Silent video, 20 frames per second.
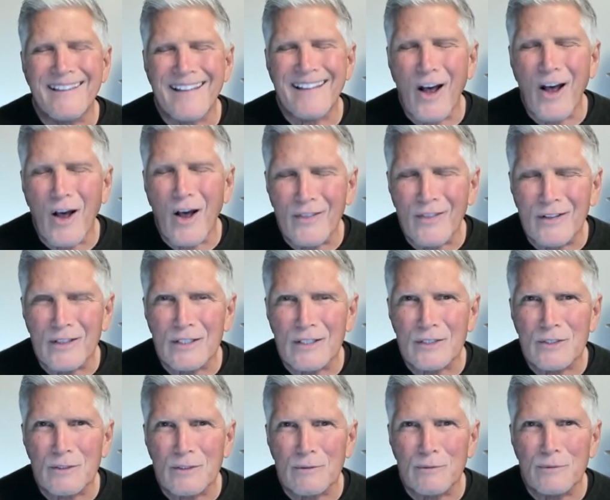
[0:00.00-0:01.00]
on the
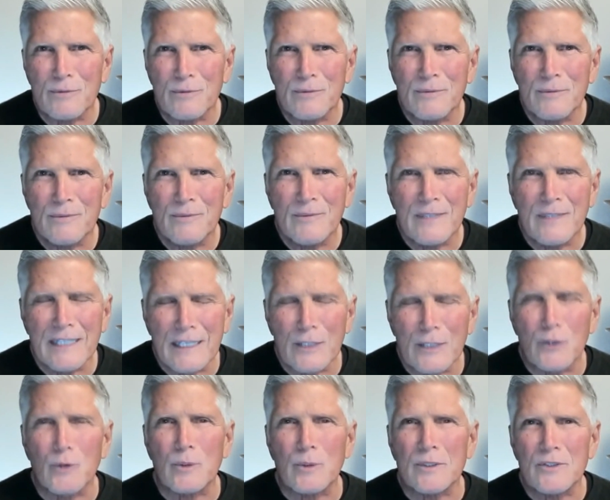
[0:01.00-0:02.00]
list of
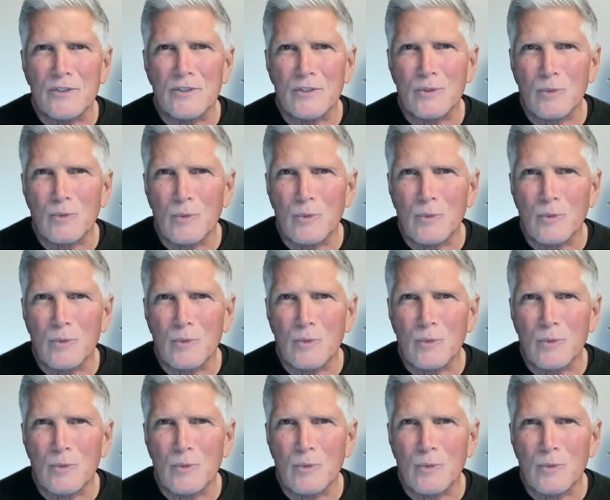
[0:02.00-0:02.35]
interests